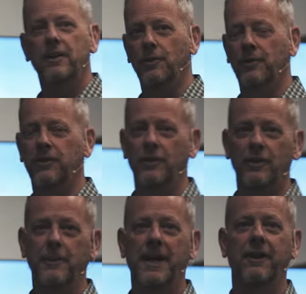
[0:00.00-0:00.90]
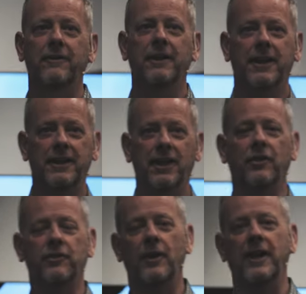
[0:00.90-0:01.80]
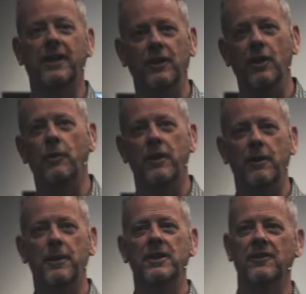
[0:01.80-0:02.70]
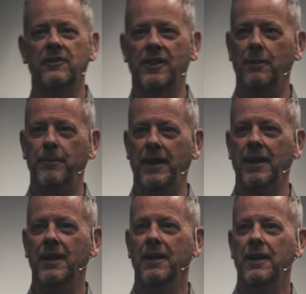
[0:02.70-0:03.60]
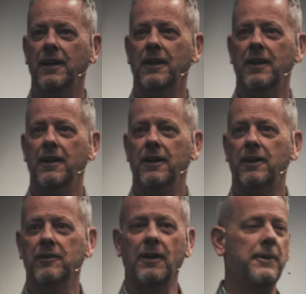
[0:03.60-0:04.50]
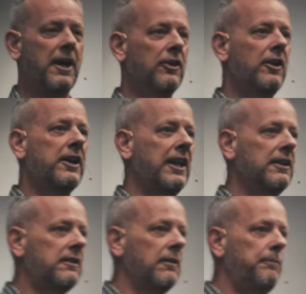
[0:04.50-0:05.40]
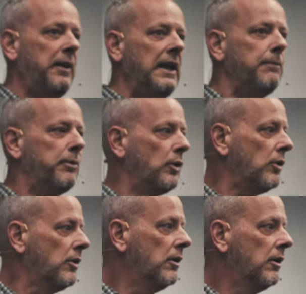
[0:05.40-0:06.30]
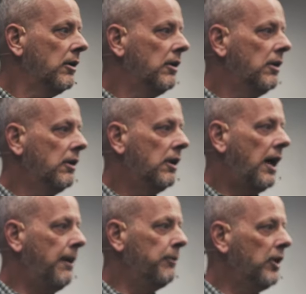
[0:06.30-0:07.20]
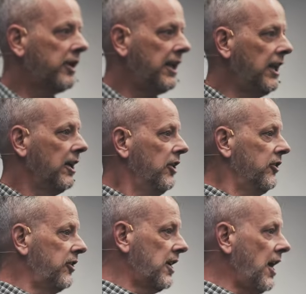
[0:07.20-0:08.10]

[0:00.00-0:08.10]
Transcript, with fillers: to a certain amount a year so I can know what our budget's going to be. Because I'm not looking to people, I'm looking to